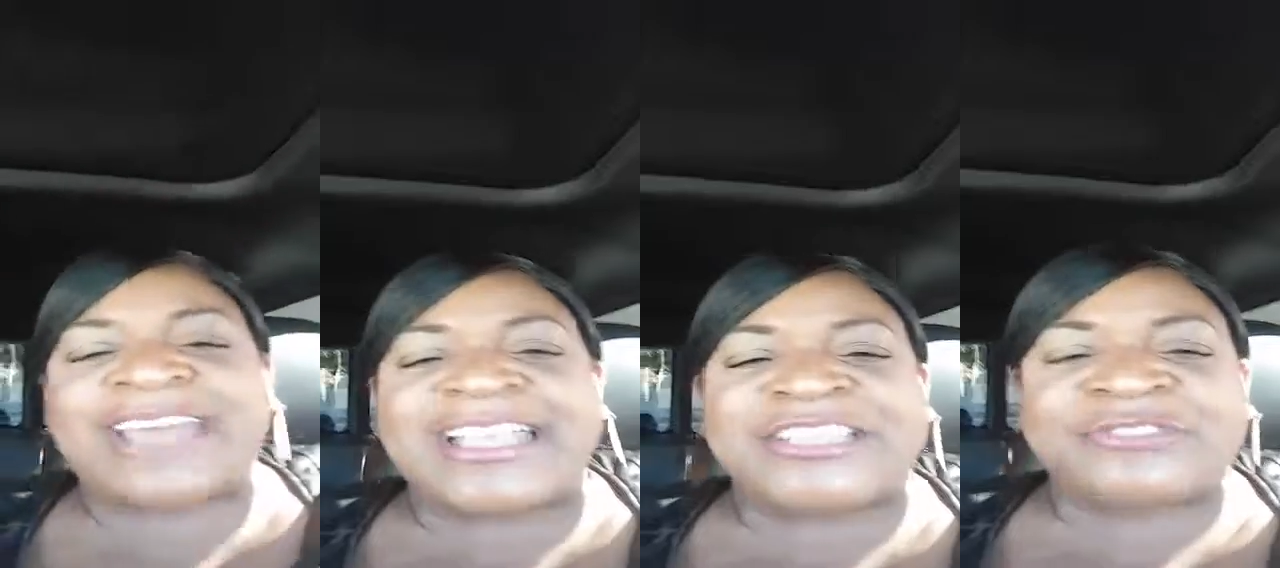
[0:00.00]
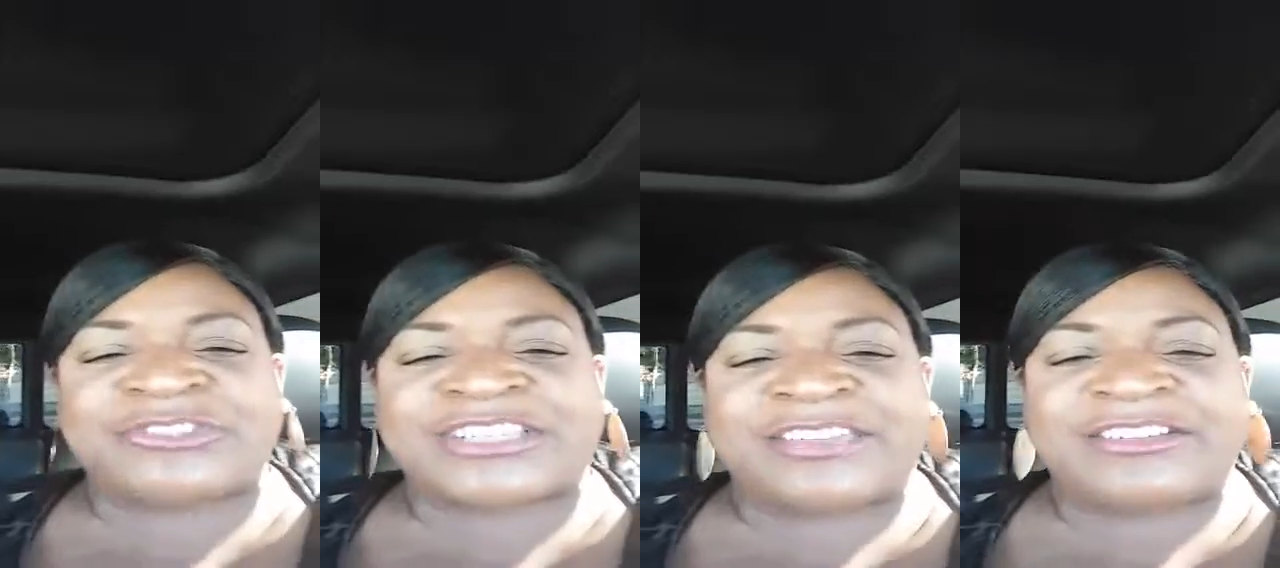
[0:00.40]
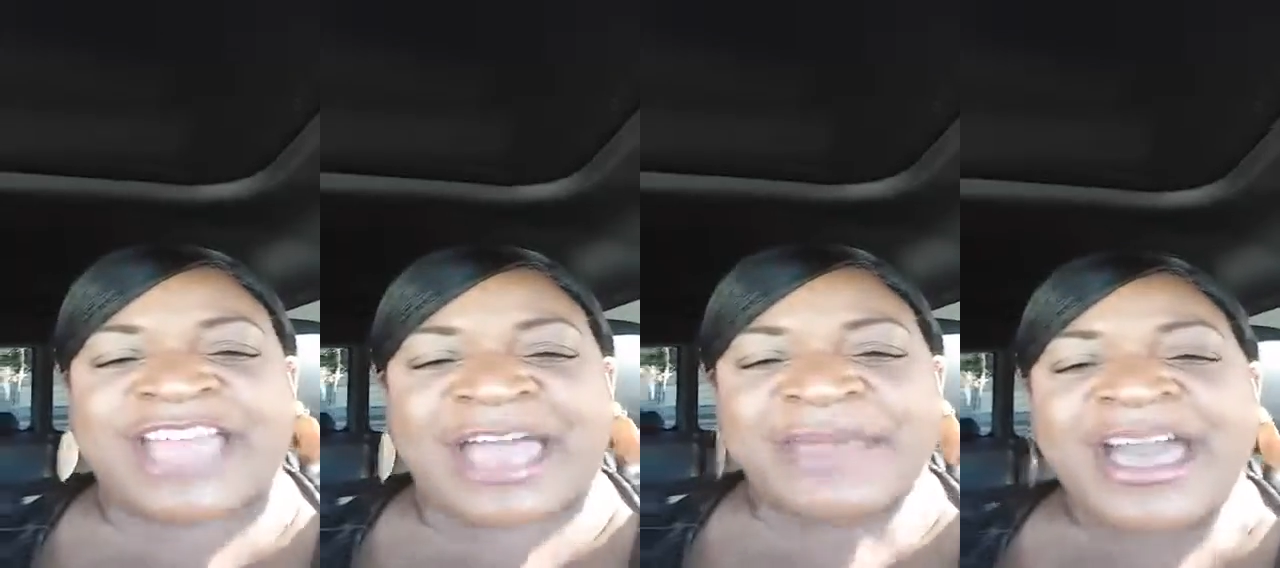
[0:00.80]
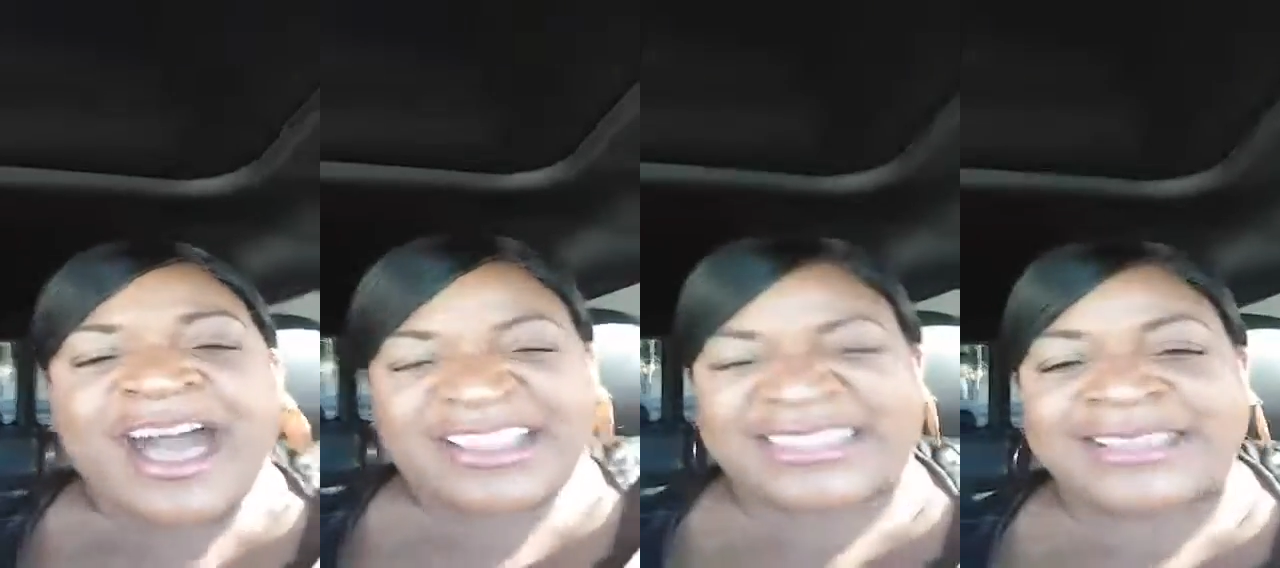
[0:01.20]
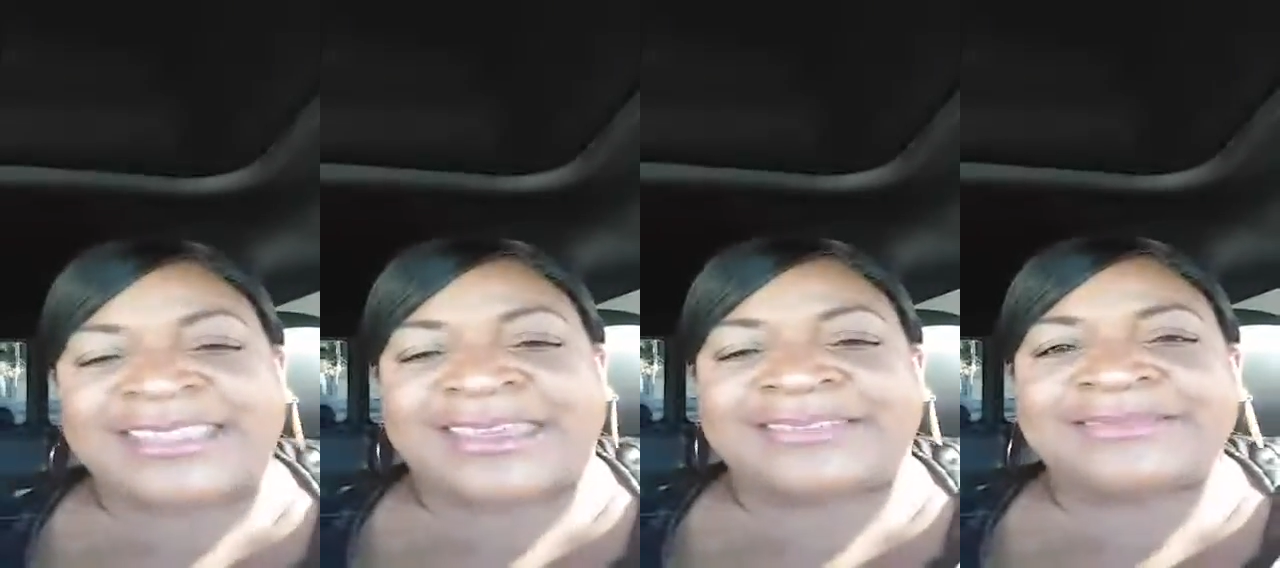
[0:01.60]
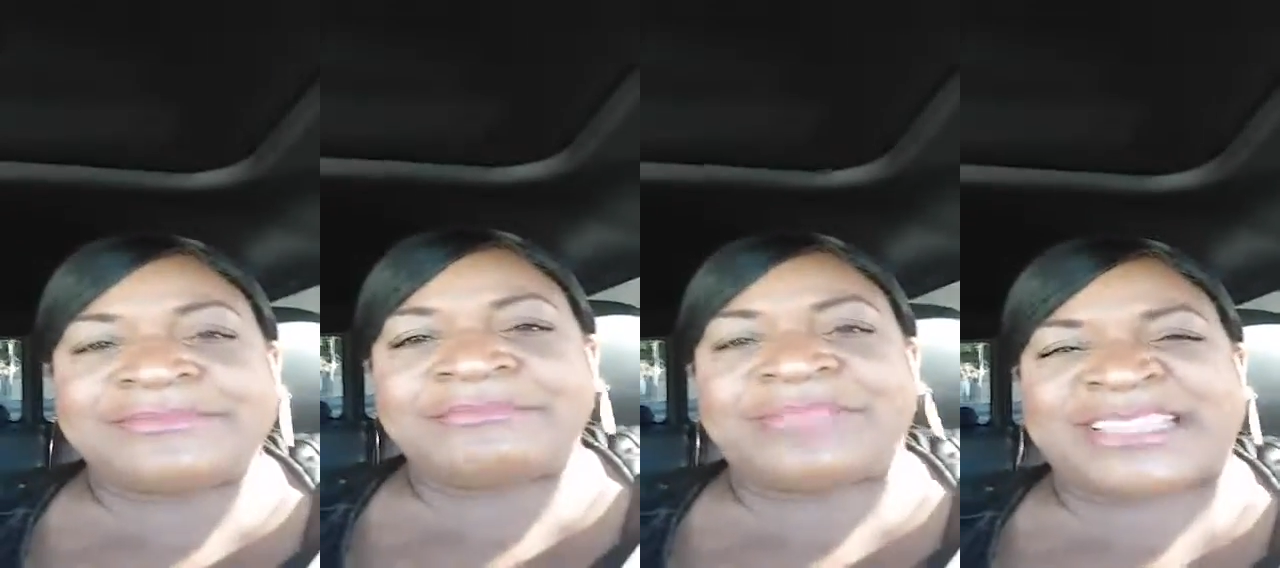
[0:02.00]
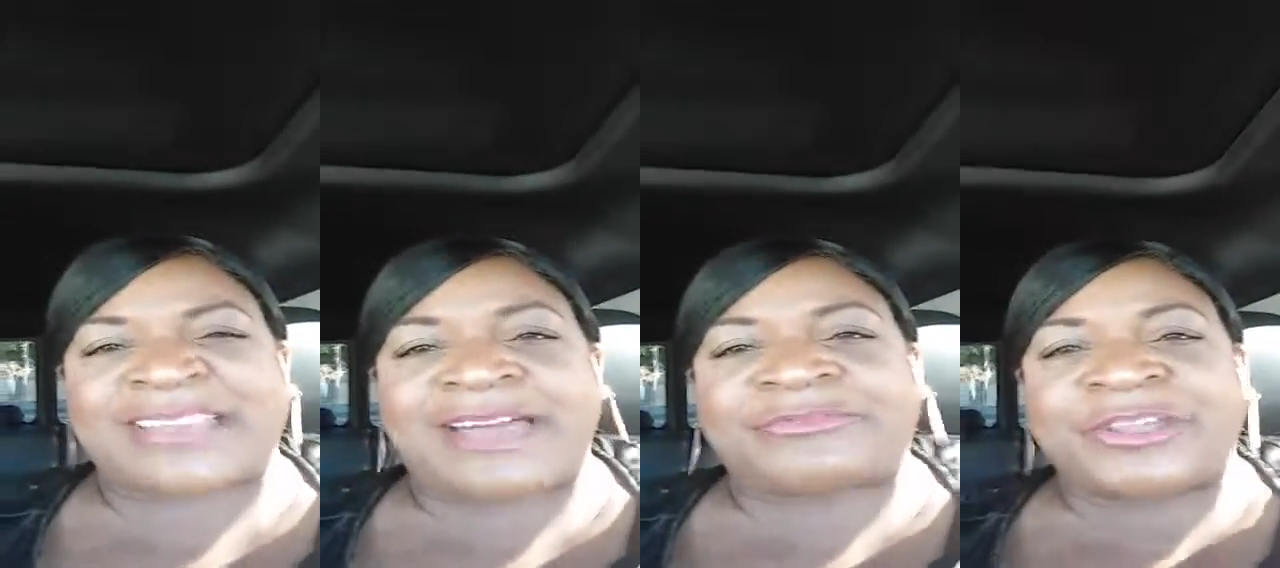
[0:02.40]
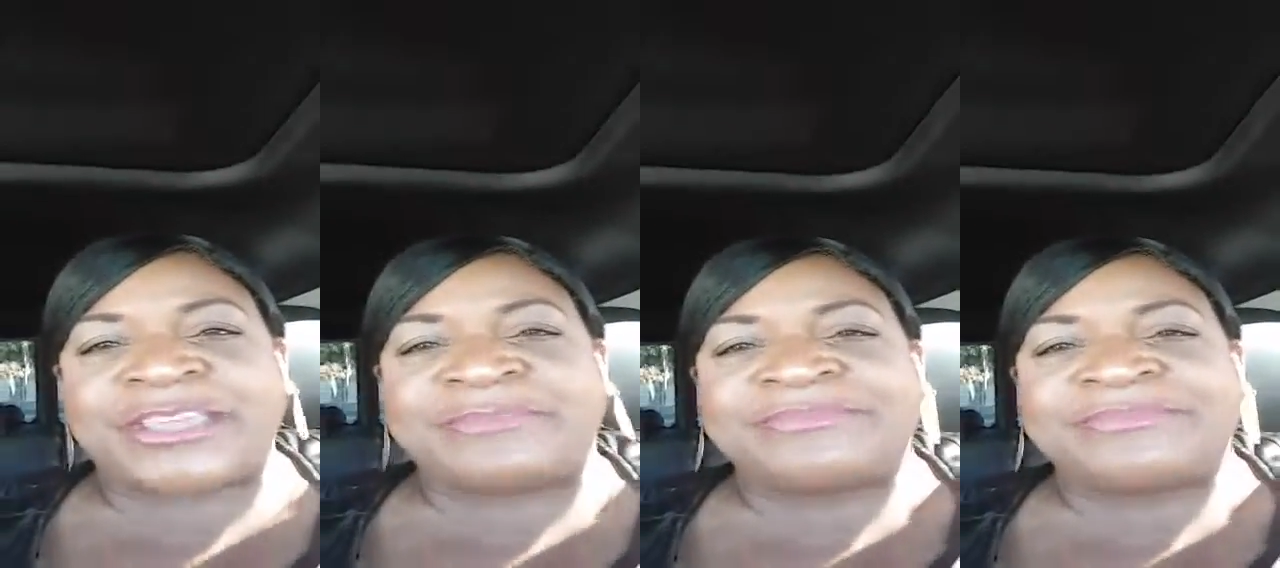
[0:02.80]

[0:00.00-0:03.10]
9 Central Standard Time. I'll see you then. Bless God for you.